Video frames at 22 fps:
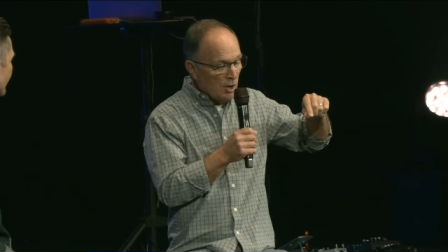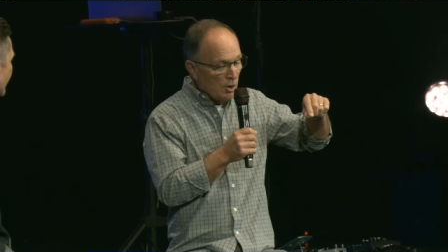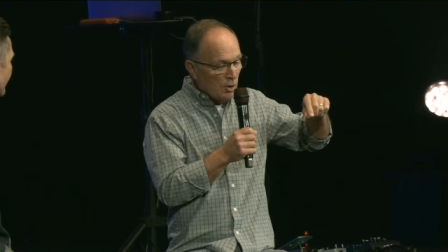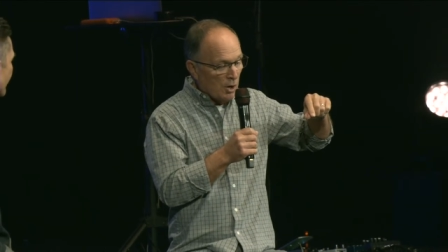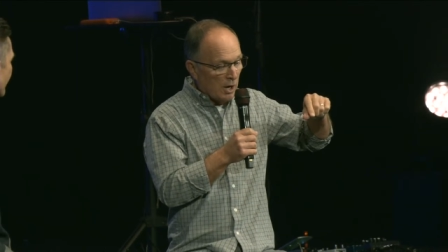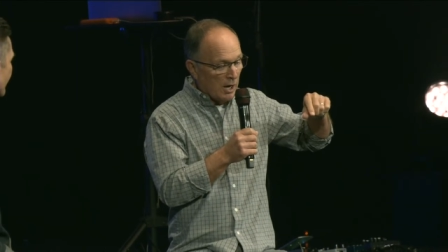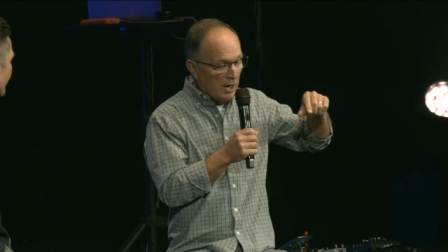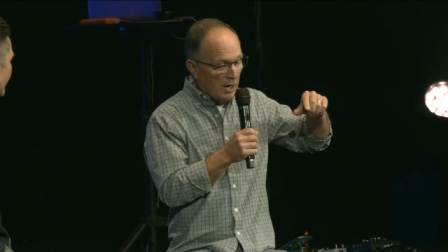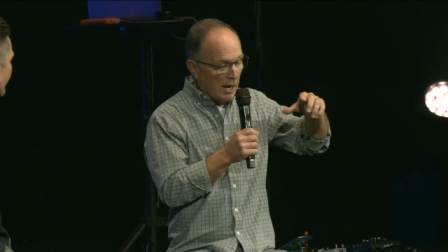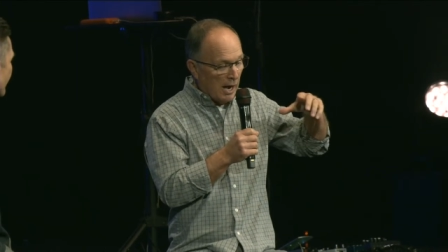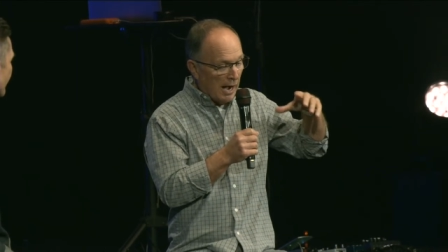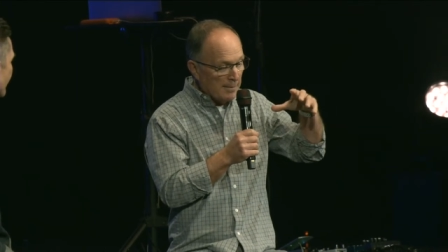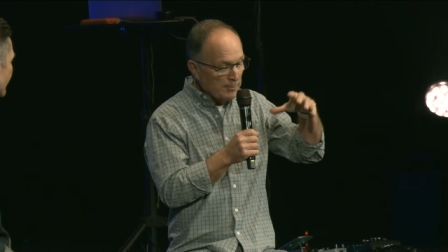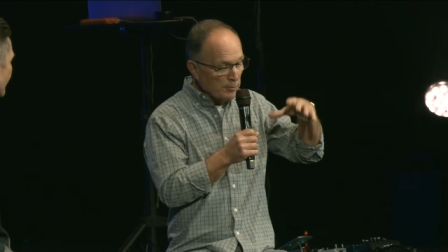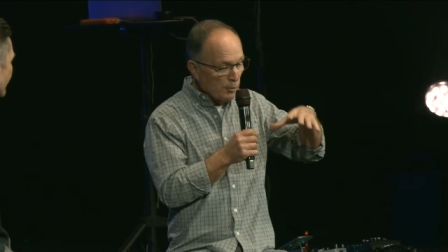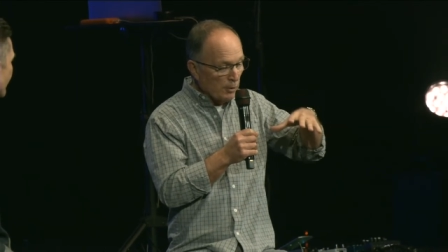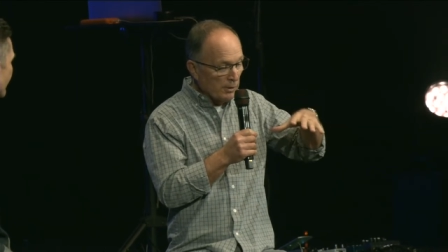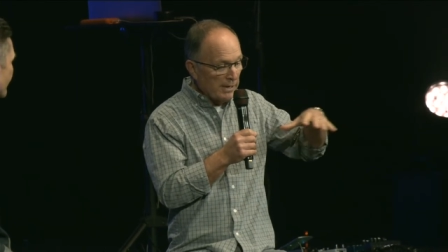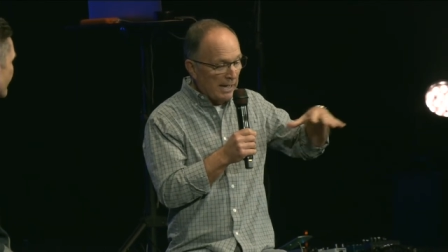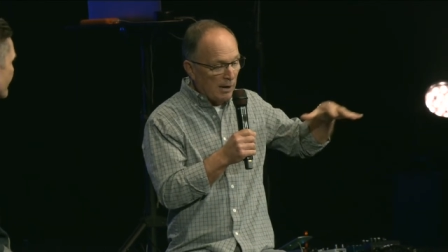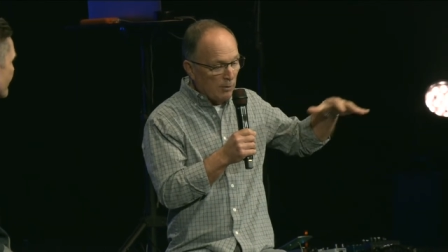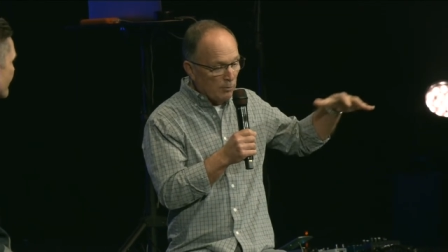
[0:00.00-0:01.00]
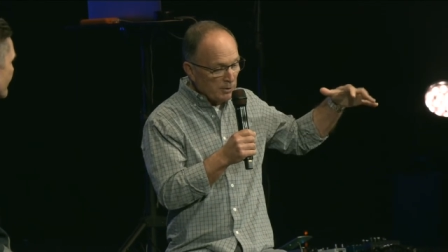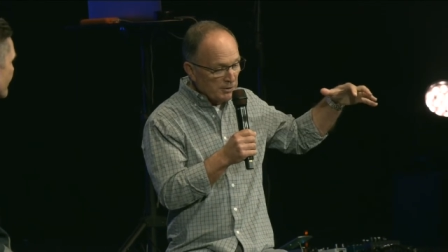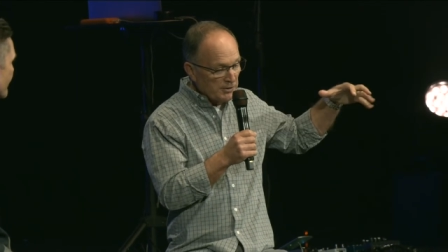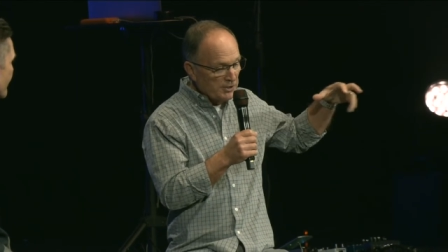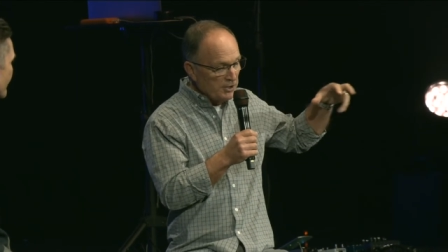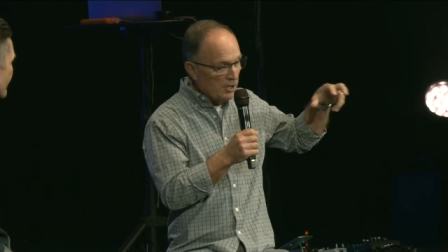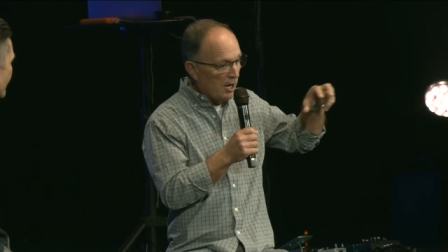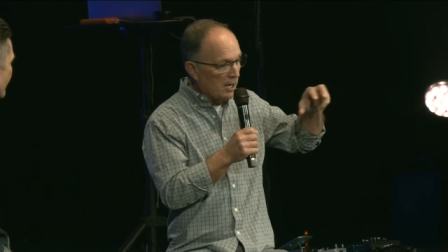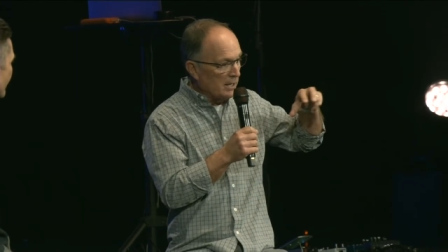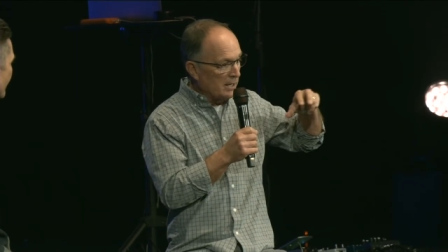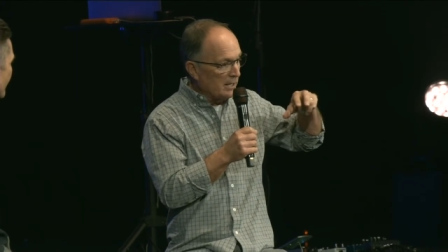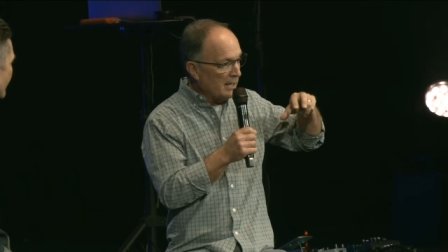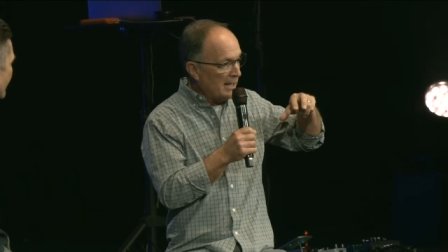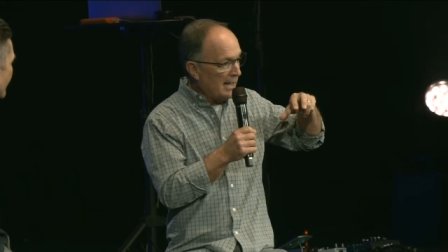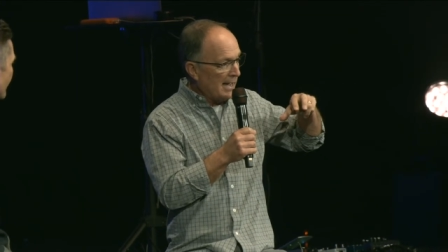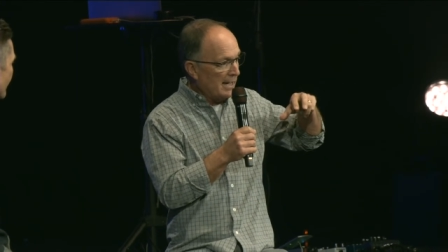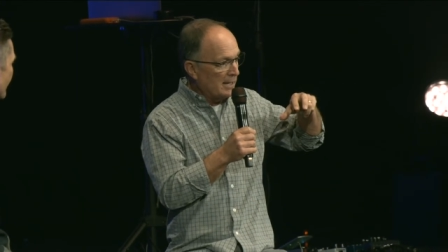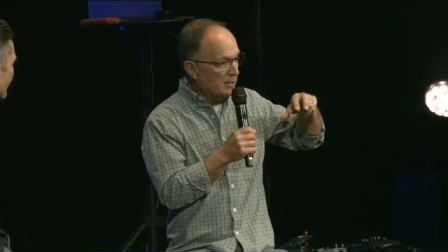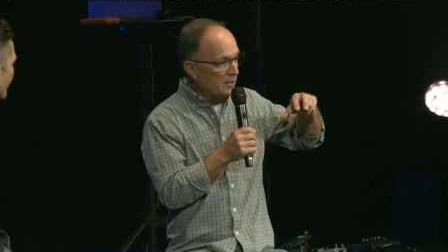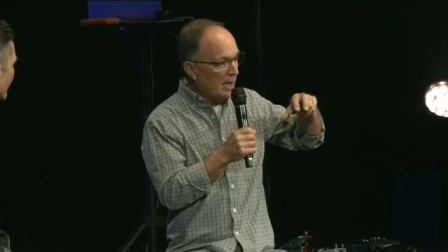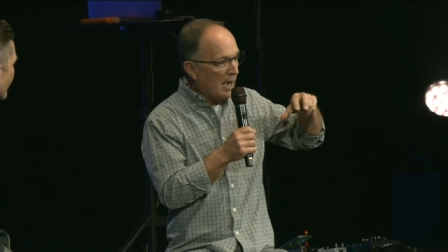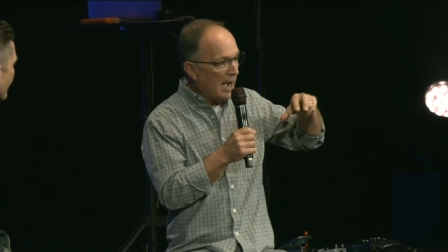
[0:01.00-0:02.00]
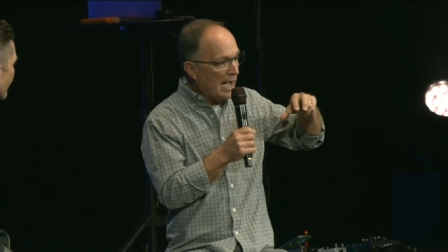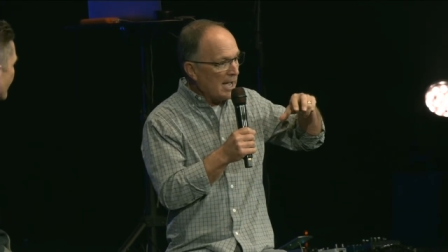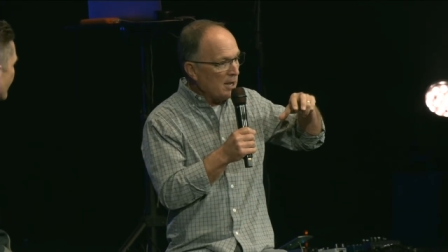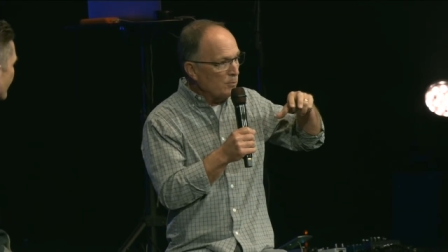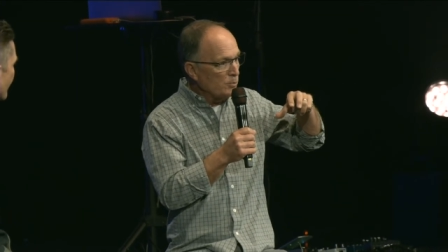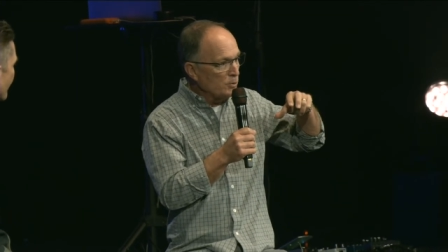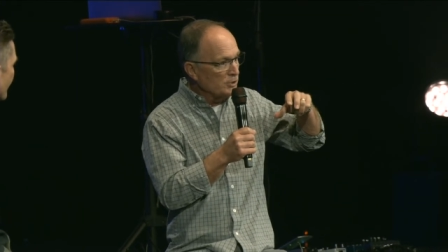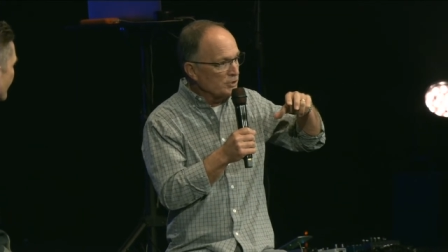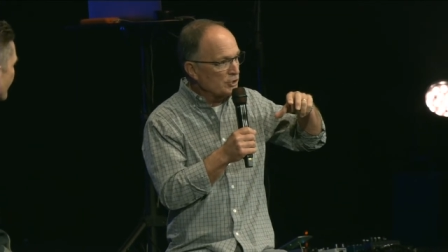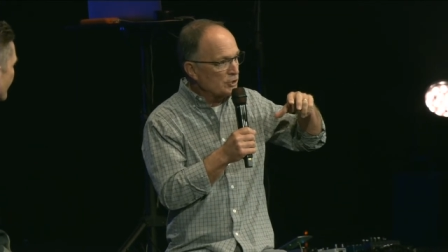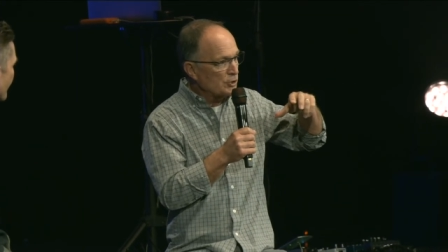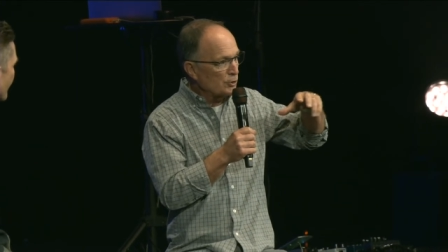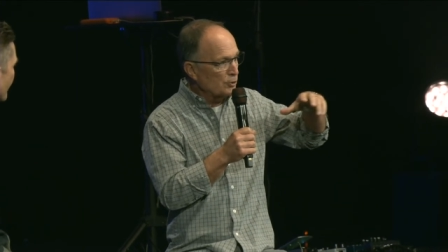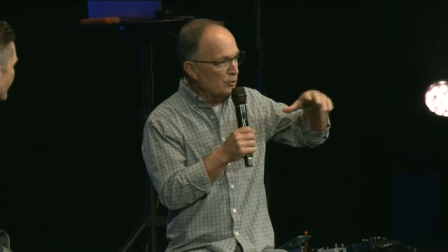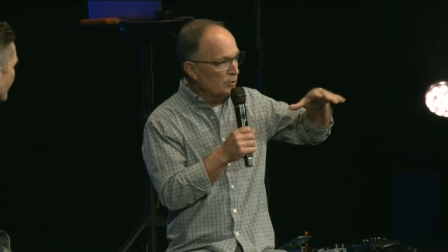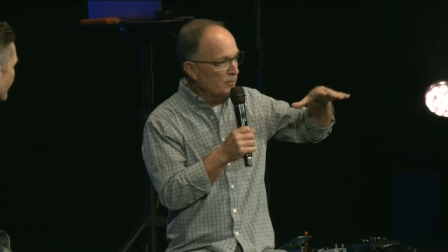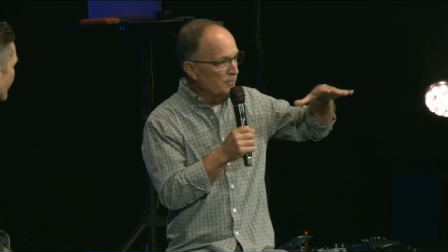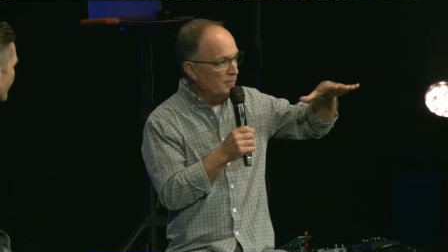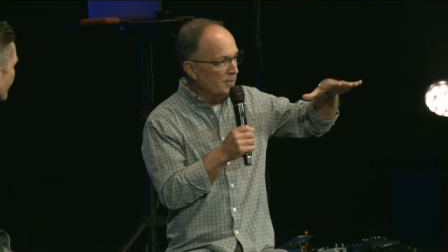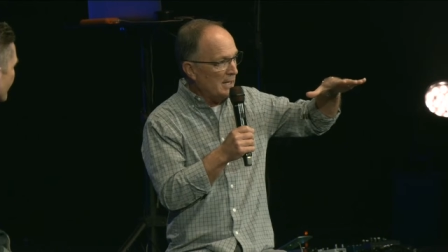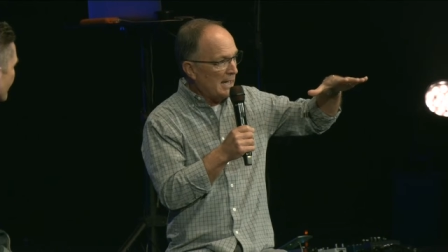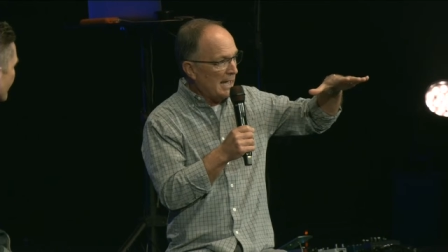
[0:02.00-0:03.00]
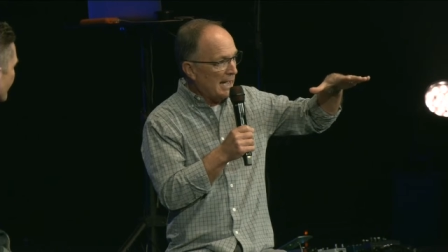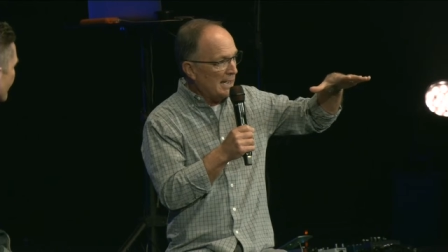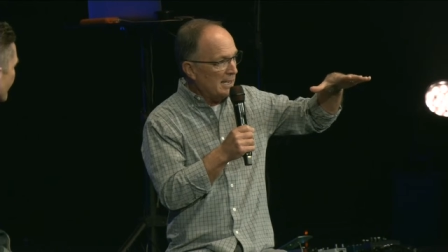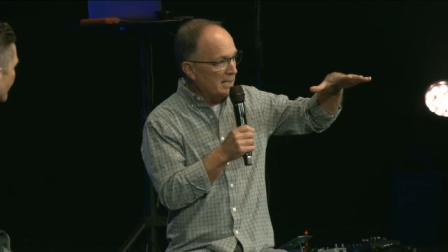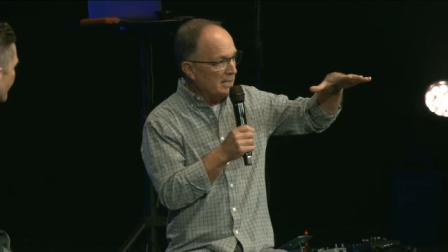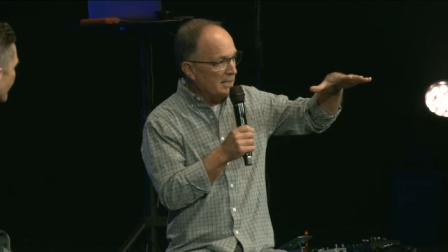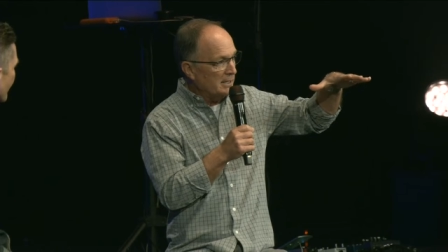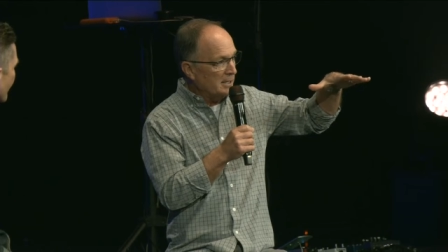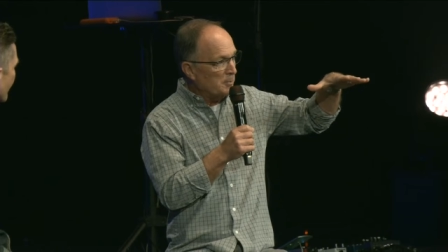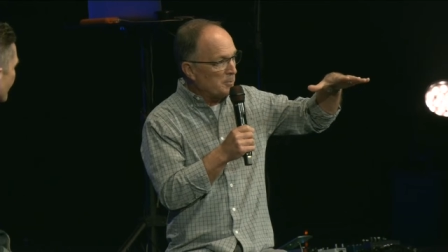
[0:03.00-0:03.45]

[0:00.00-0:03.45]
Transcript: uh, I'm going out with Donna, and I will serve at, in a